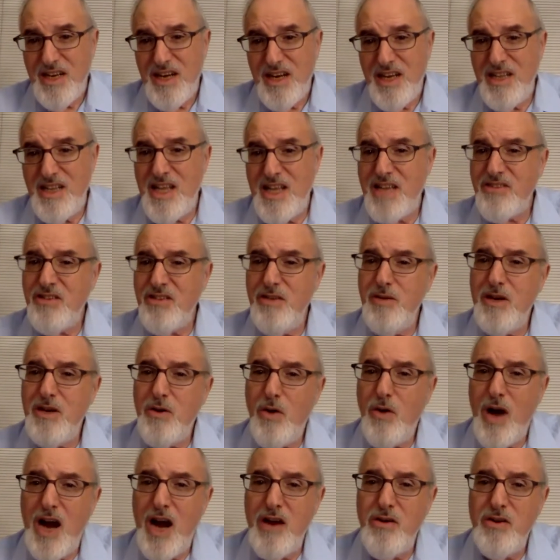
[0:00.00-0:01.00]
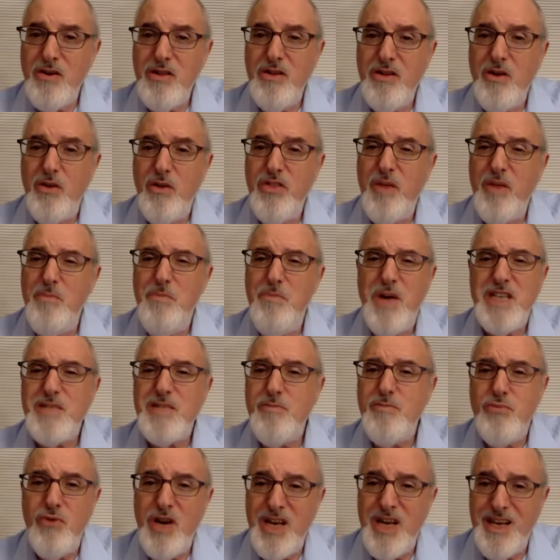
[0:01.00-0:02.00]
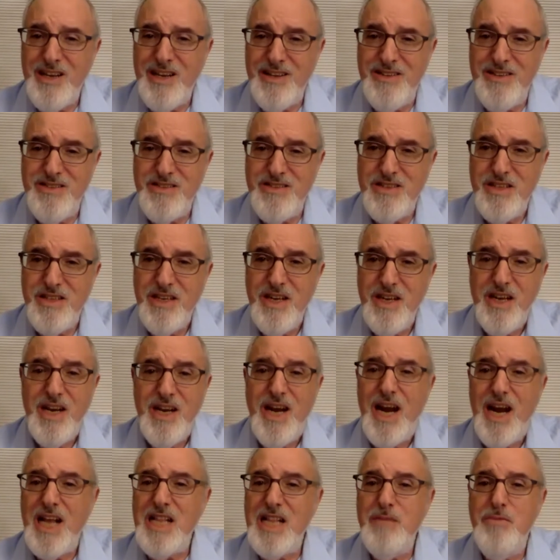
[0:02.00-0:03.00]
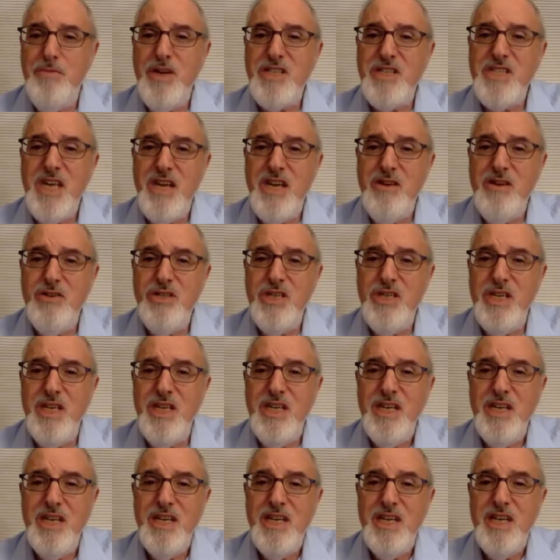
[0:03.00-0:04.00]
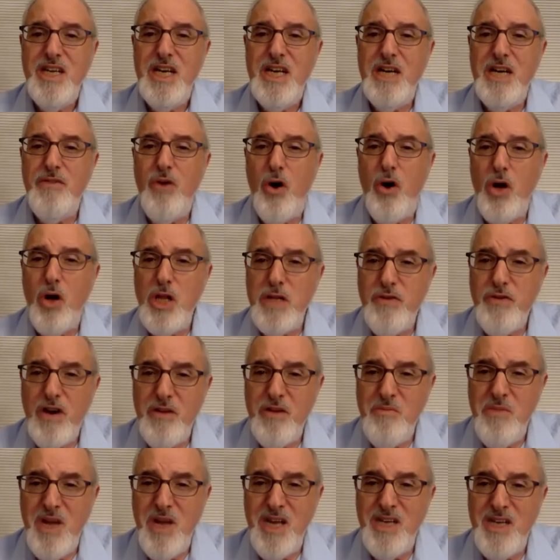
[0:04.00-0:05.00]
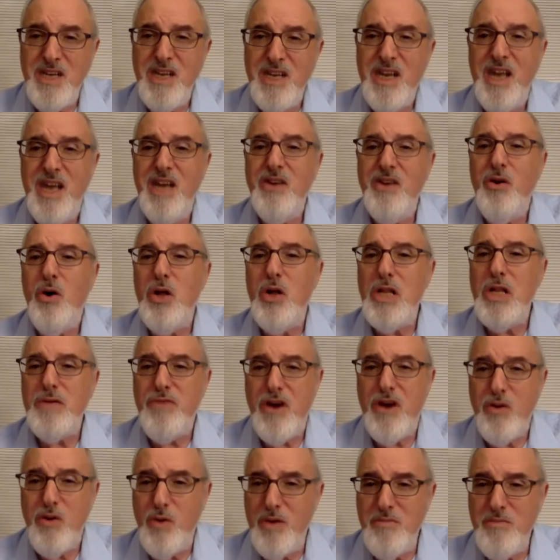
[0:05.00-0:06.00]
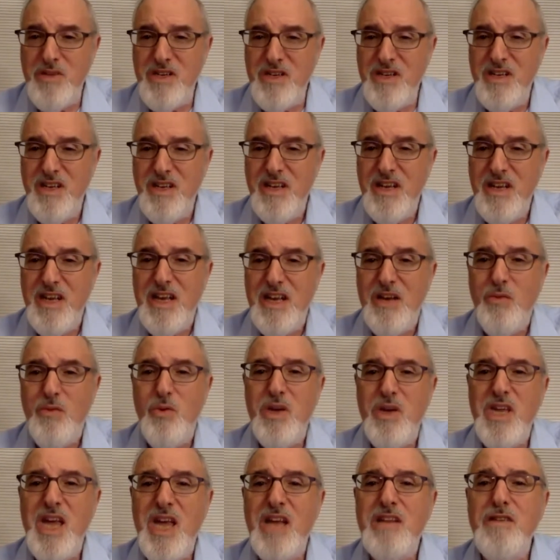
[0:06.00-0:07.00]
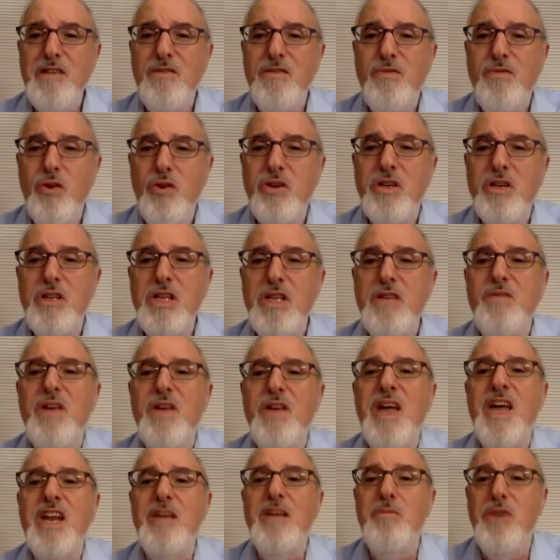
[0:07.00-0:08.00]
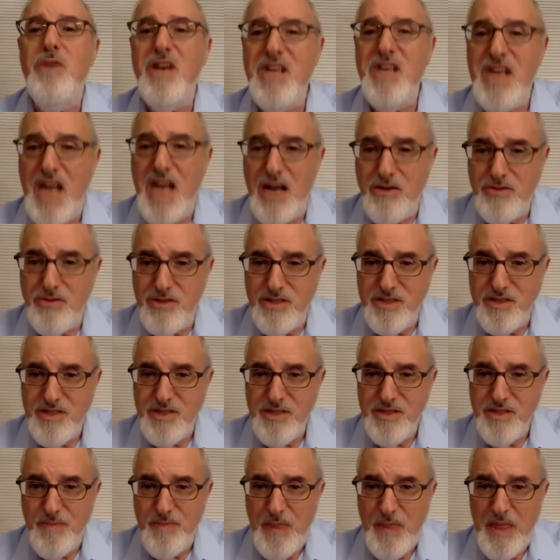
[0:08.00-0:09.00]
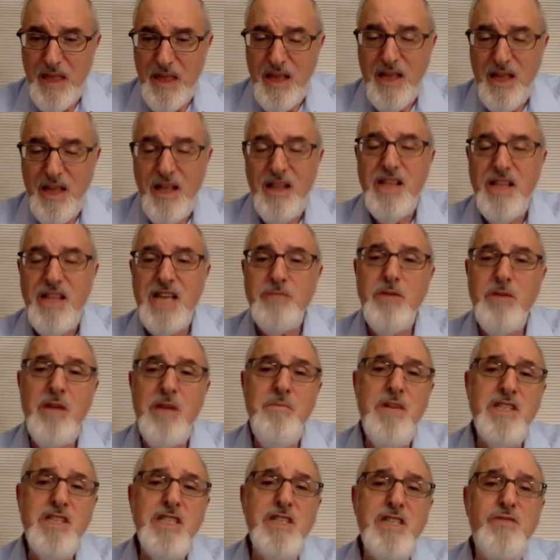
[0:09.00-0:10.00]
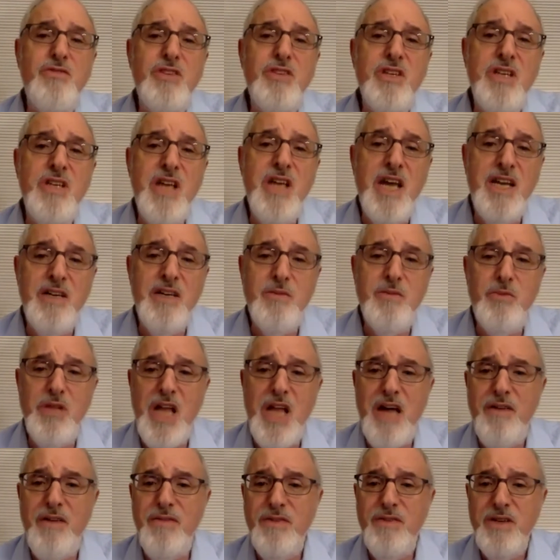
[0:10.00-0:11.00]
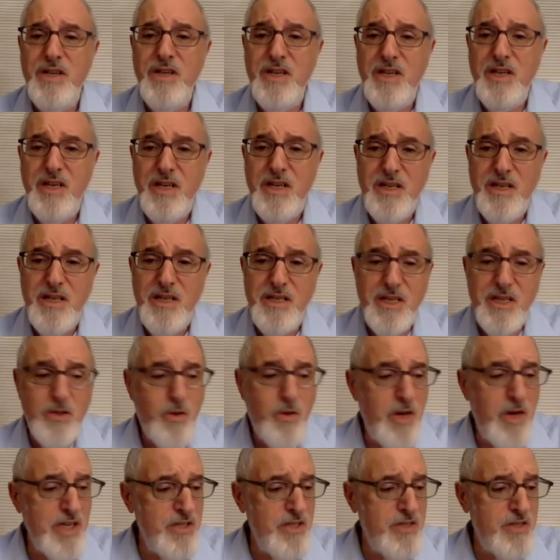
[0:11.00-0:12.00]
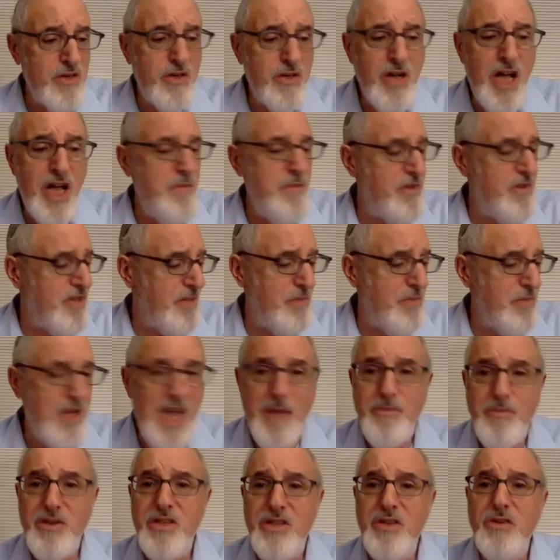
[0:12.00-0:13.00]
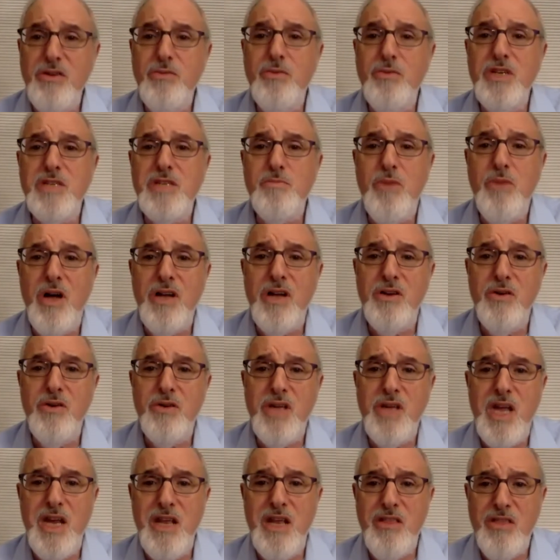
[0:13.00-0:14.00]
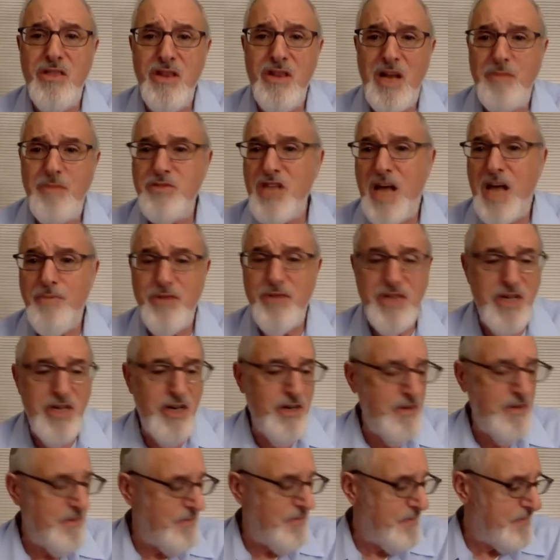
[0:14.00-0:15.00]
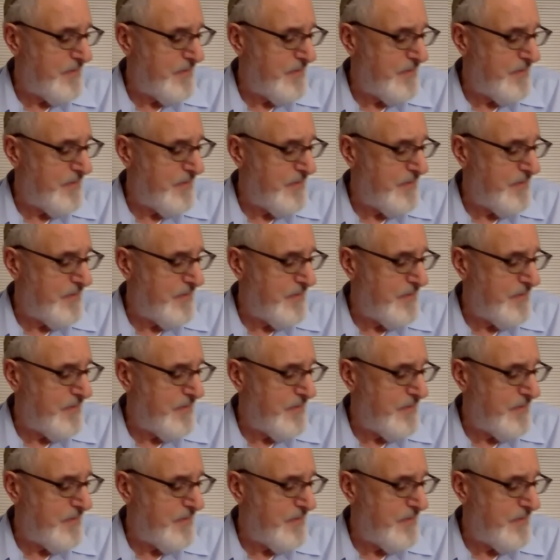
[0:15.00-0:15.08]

And that's going to require the best brains and the best energy of all of our men and all of our women. We can't afford to leave anybody out. That's my message for tonight. We'll have questions or comments. I'll be happy to respond. Okay, Ethan, I'm stopping here.